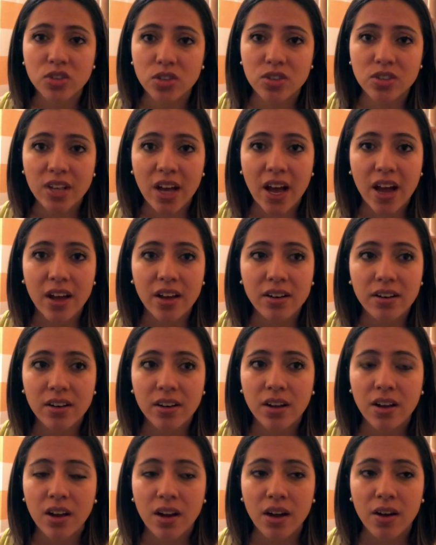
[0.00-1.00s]
just had
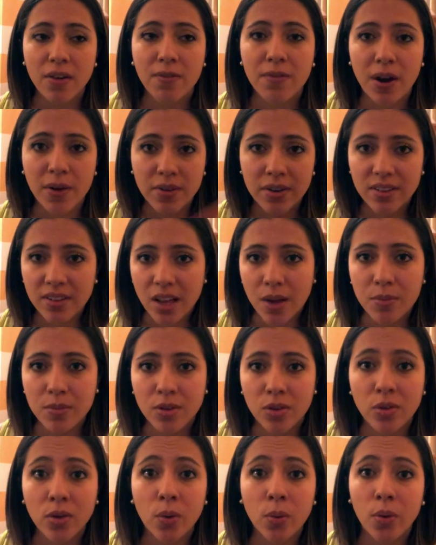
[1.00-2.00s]
5
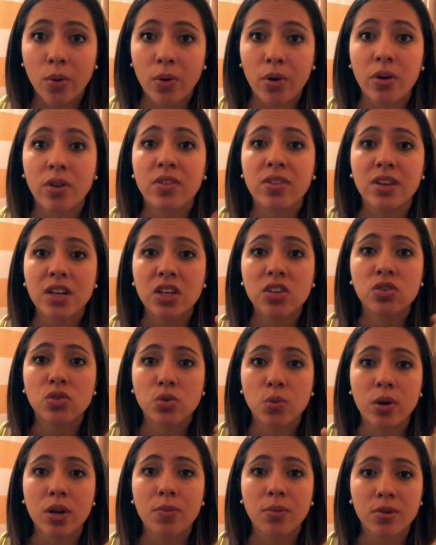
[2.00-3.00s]
exams and they were worth each
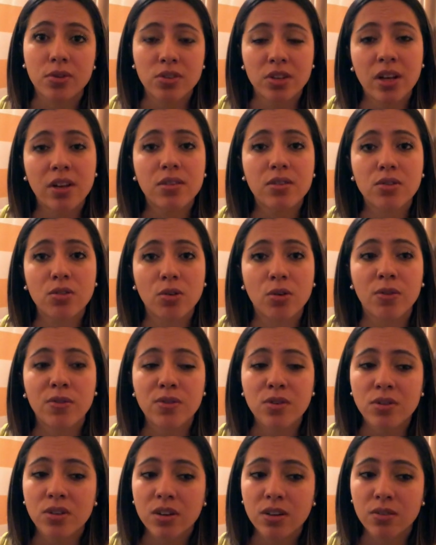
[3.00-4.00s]
20%. So
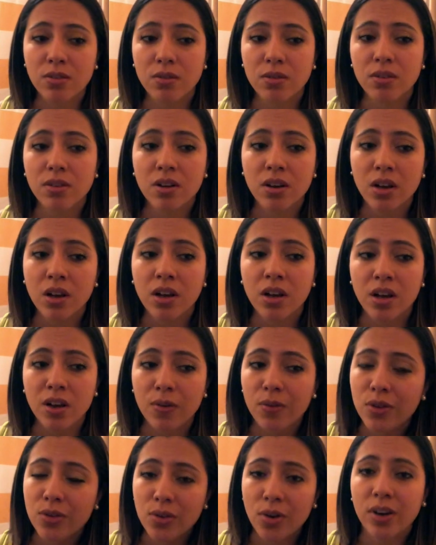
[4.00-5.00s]
if you
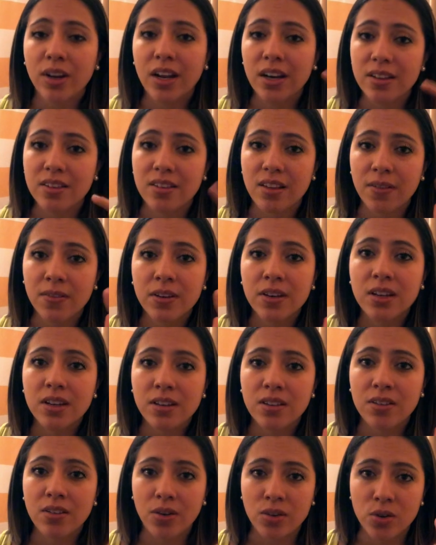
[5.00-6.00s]
started getting
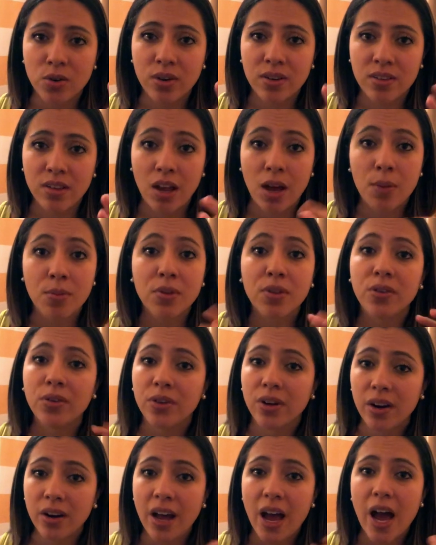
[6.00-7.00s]
70s on your exams, then
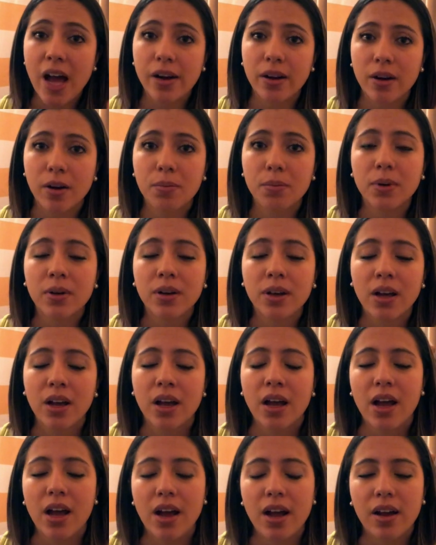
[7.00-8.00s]
they're going to add up.
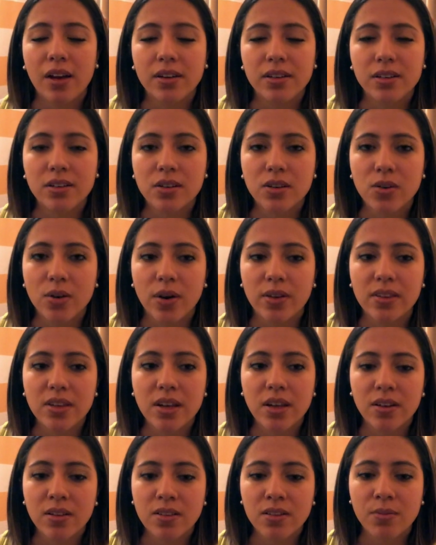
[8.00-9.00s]
And, you know, at
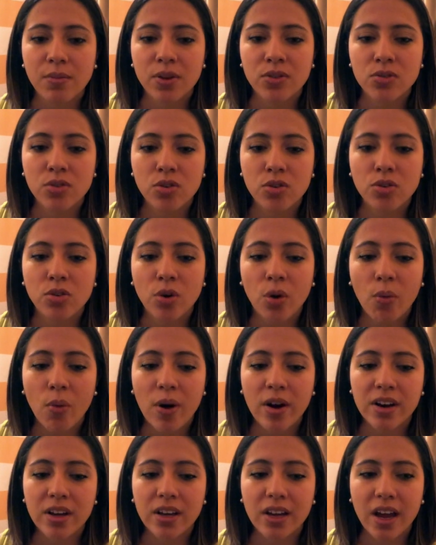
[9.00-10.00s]
the end of the semester, you don't
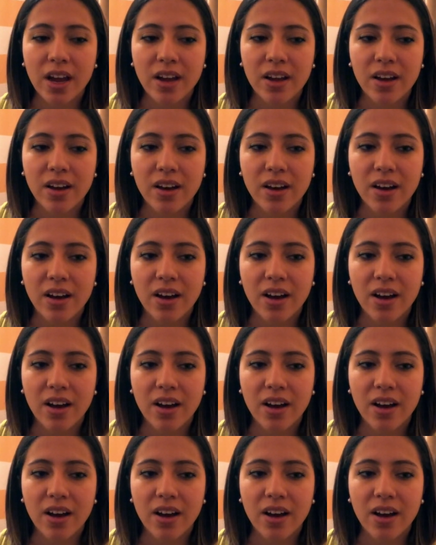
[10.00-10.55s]
want to get